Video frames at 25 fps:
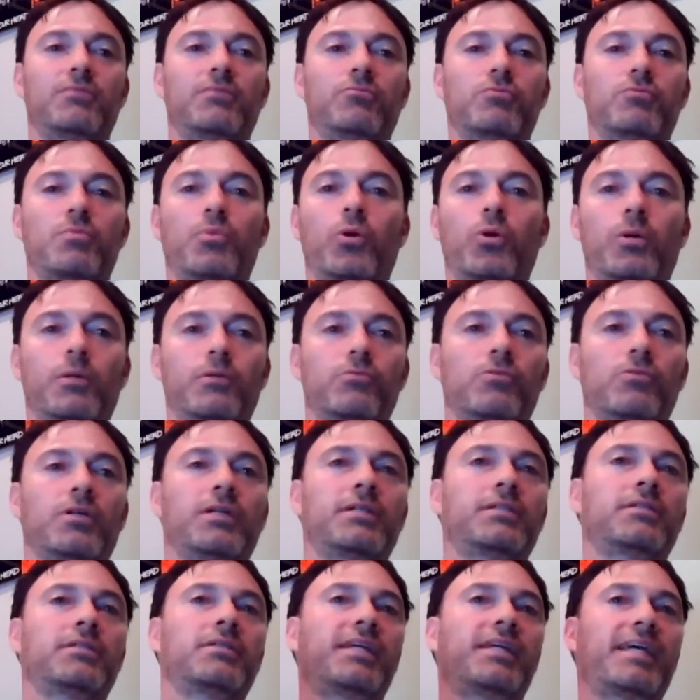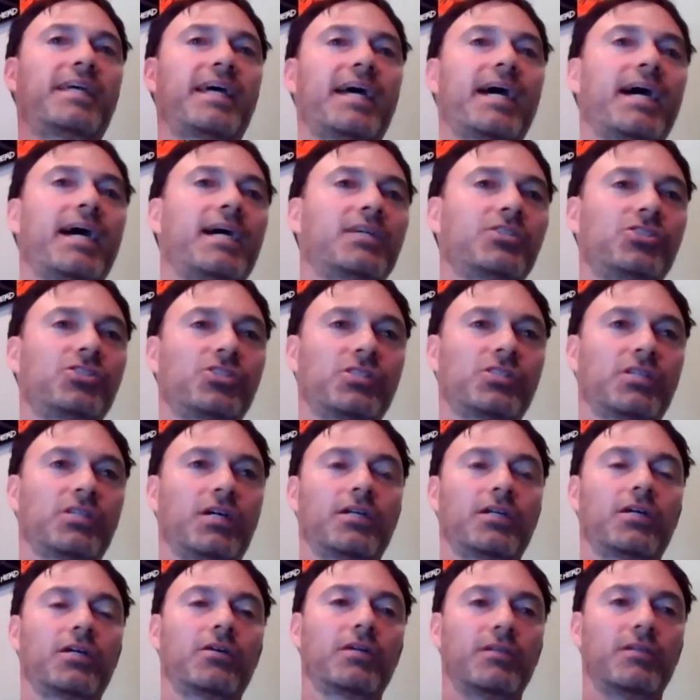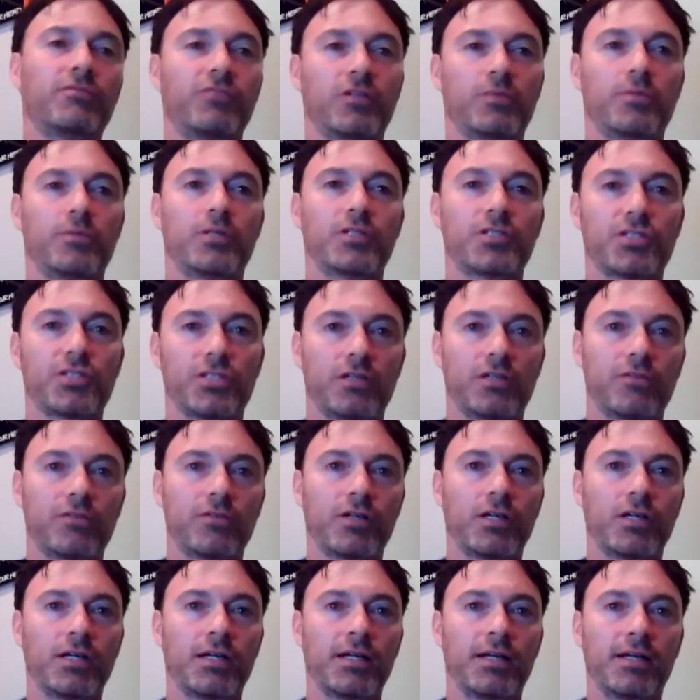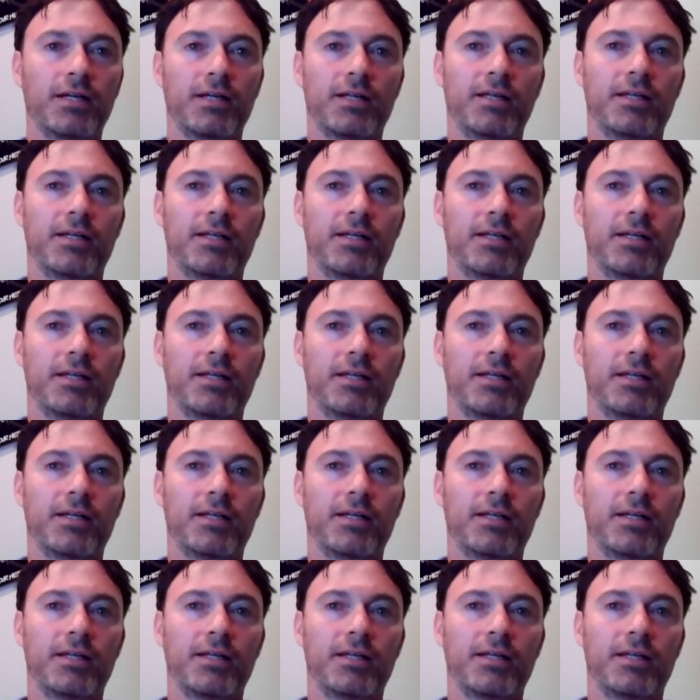report would run, cache on our InfoBurst server.